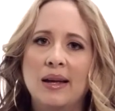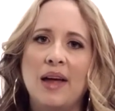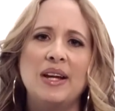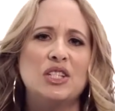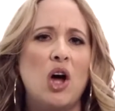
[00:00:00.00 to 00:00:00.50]

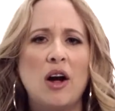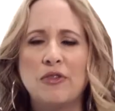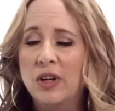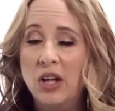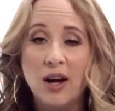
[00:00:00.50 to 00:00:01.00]
and they talk
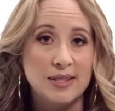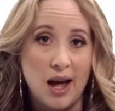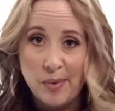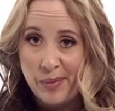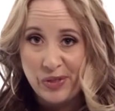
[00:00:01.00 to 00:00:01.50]
for a long
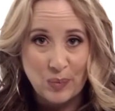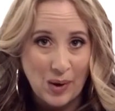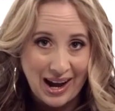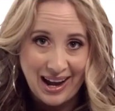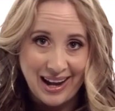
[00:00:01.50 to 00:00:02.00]
time about the
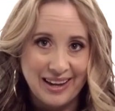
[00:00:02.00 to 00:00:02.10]
why,